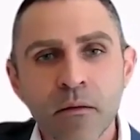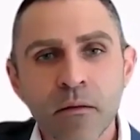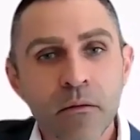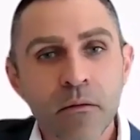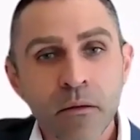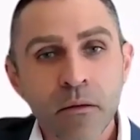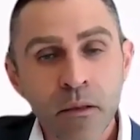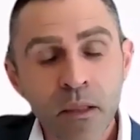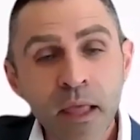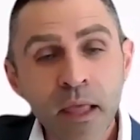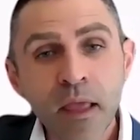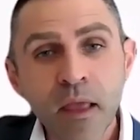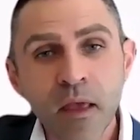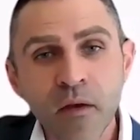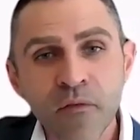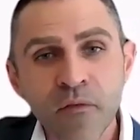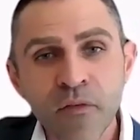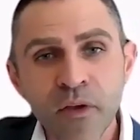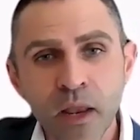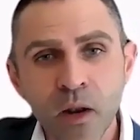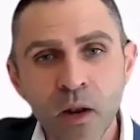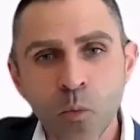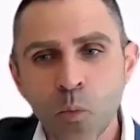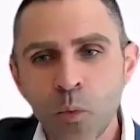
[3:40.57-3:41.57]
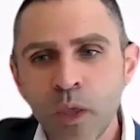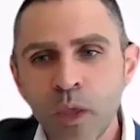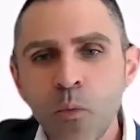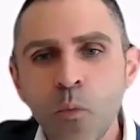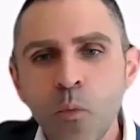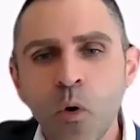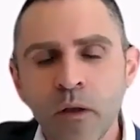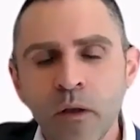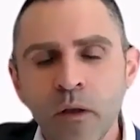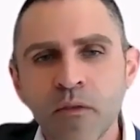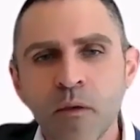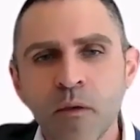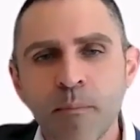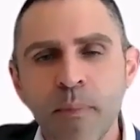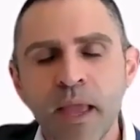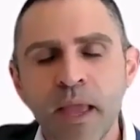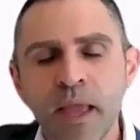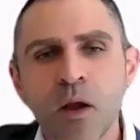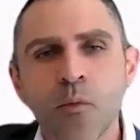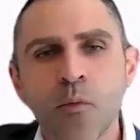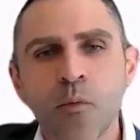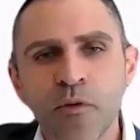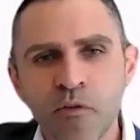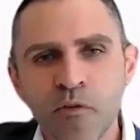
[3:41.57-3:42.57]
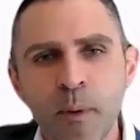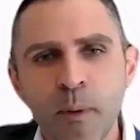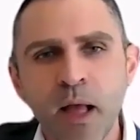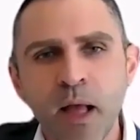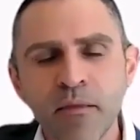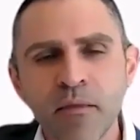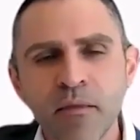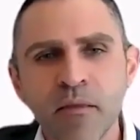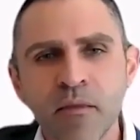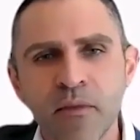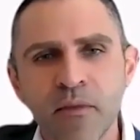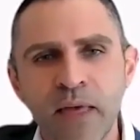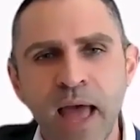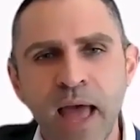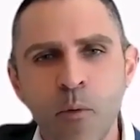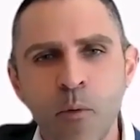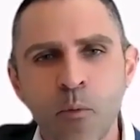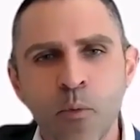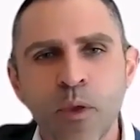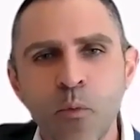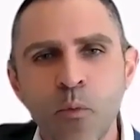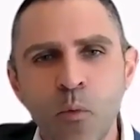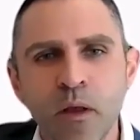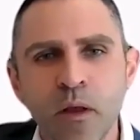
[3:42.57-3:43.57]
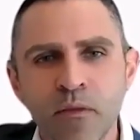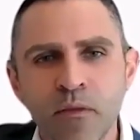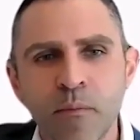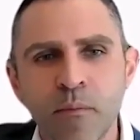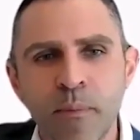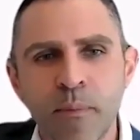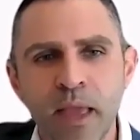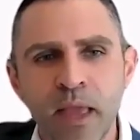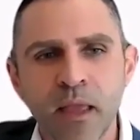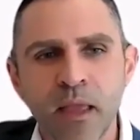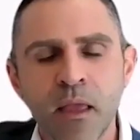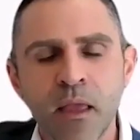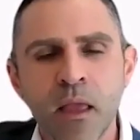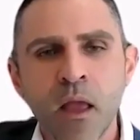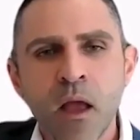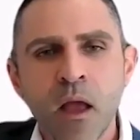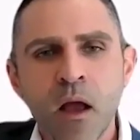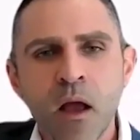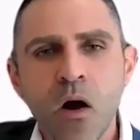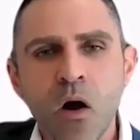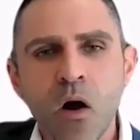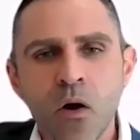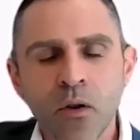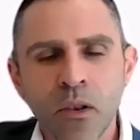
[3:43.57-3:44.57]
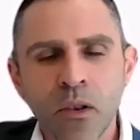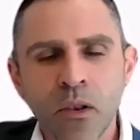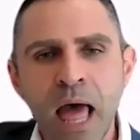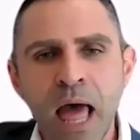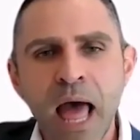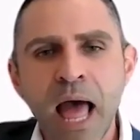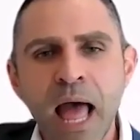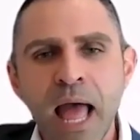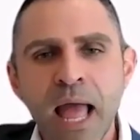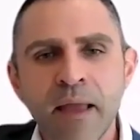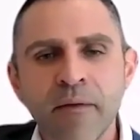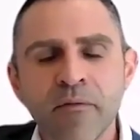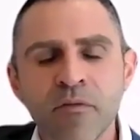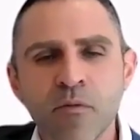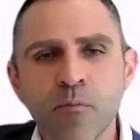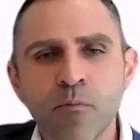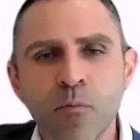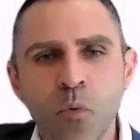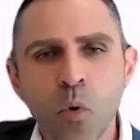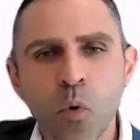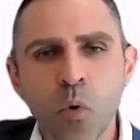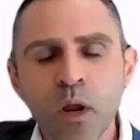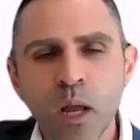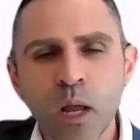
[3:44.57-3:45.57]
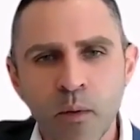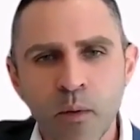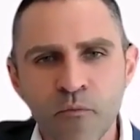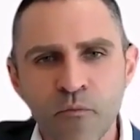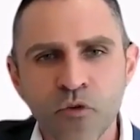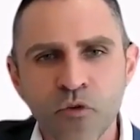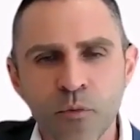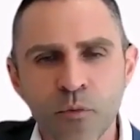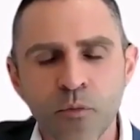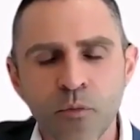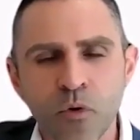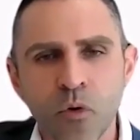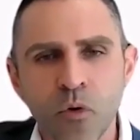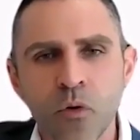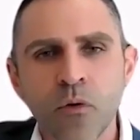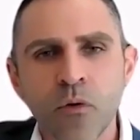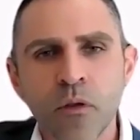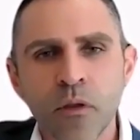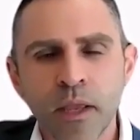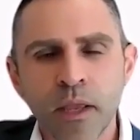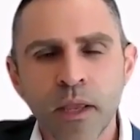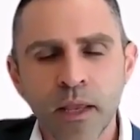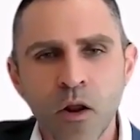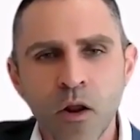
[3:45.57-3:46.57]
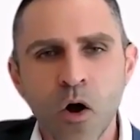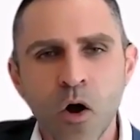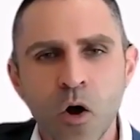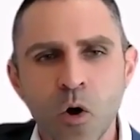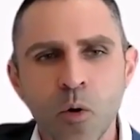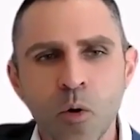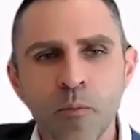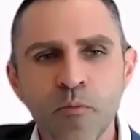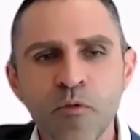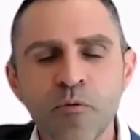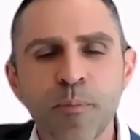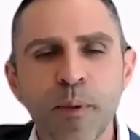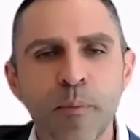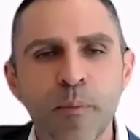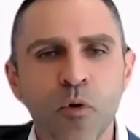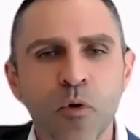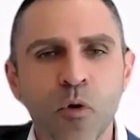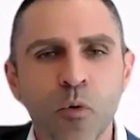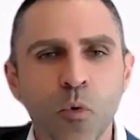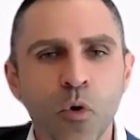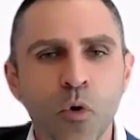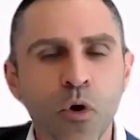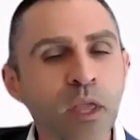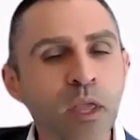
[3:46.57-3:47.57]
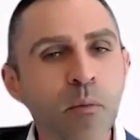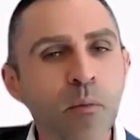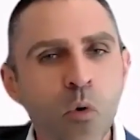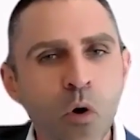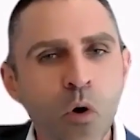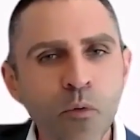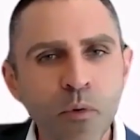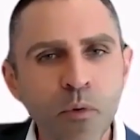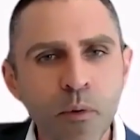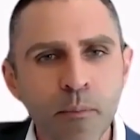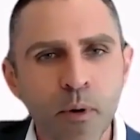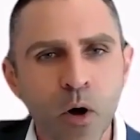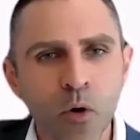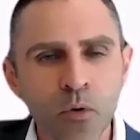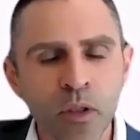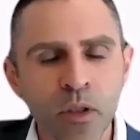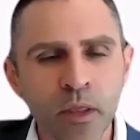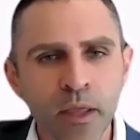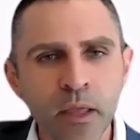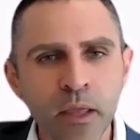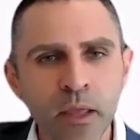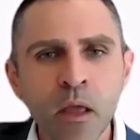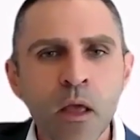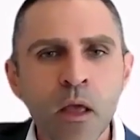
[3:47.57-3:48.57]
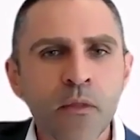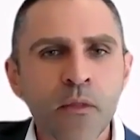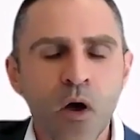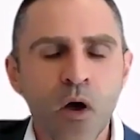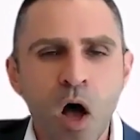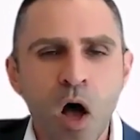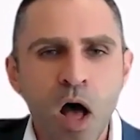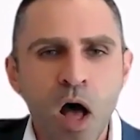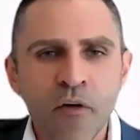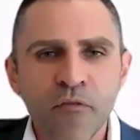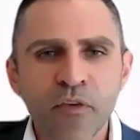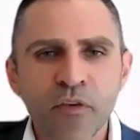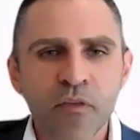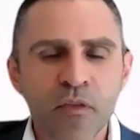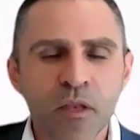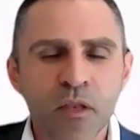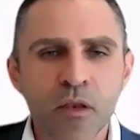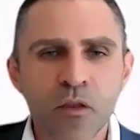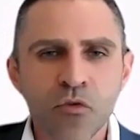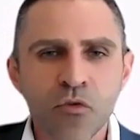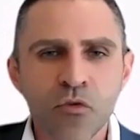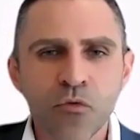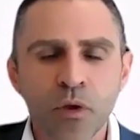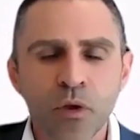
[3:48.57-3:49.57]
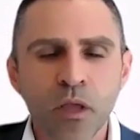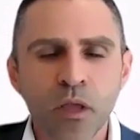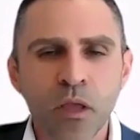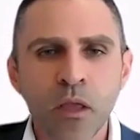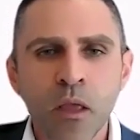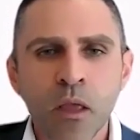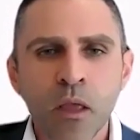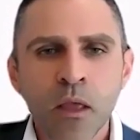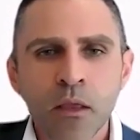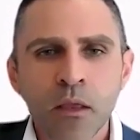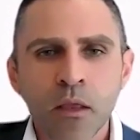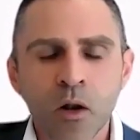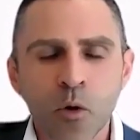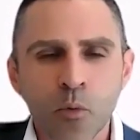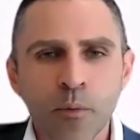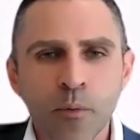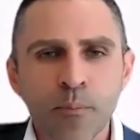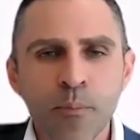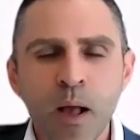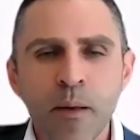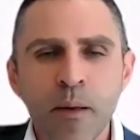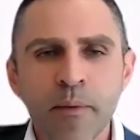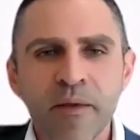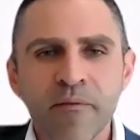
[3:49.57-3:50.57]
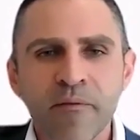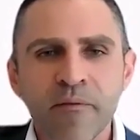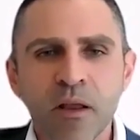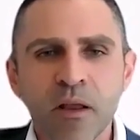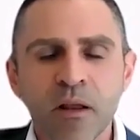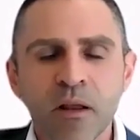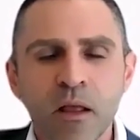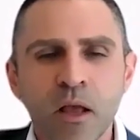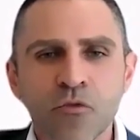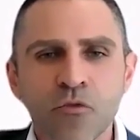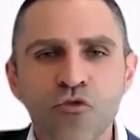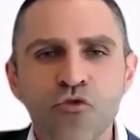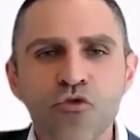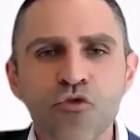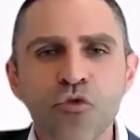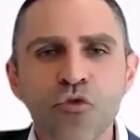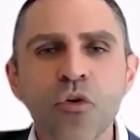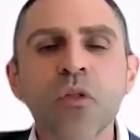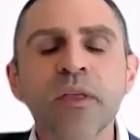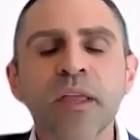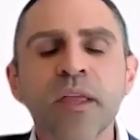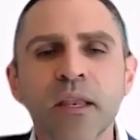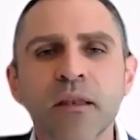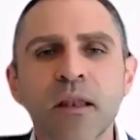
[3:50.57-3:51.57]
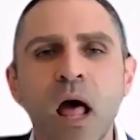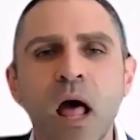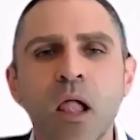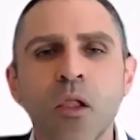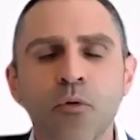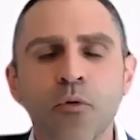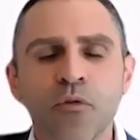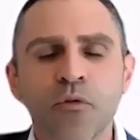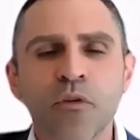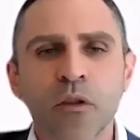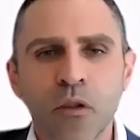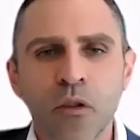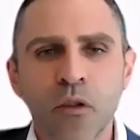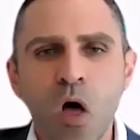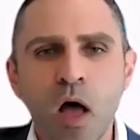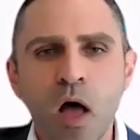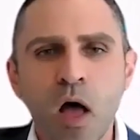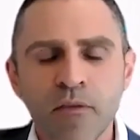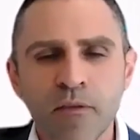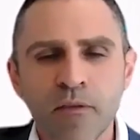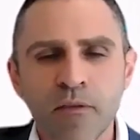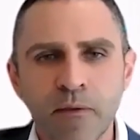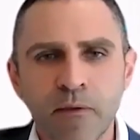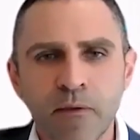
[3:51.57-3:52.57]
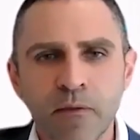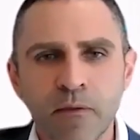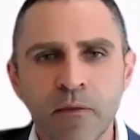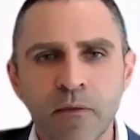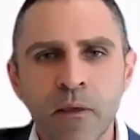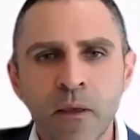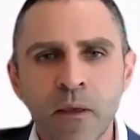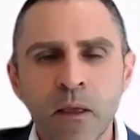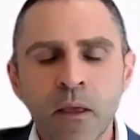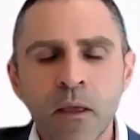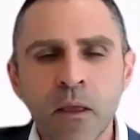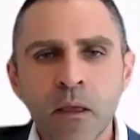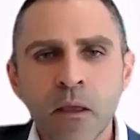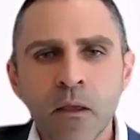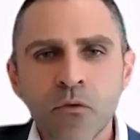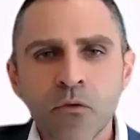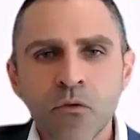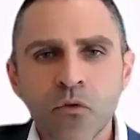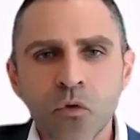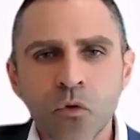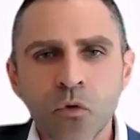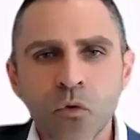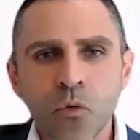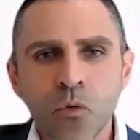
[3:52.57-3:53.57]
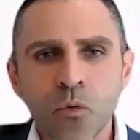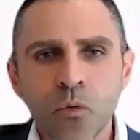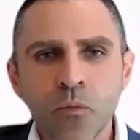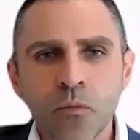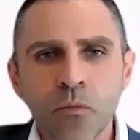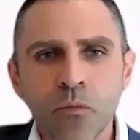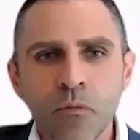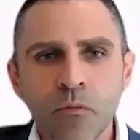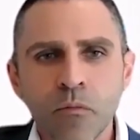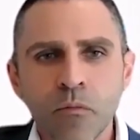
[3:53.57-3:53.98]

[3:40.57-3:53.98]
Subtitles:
live. And we want to make a response to that. We want to make our lives more comfortable in homes. People are working more remotely. The office industry, we're probably have $1 trillion in losses in